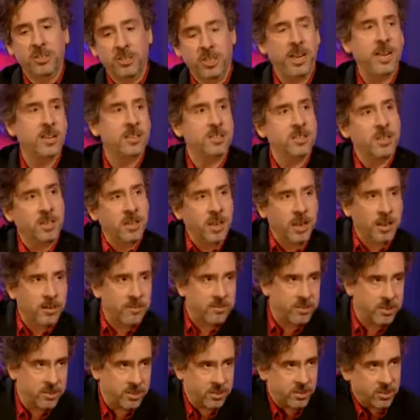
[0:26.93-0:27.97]
chance to kind
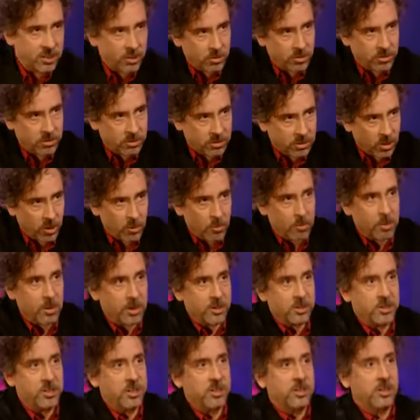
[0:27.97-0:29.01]
of just do a low
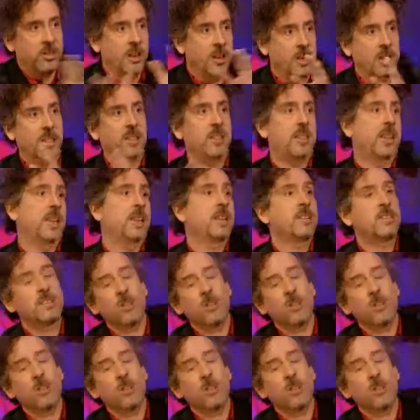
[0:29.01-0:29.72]
budget kind of thing.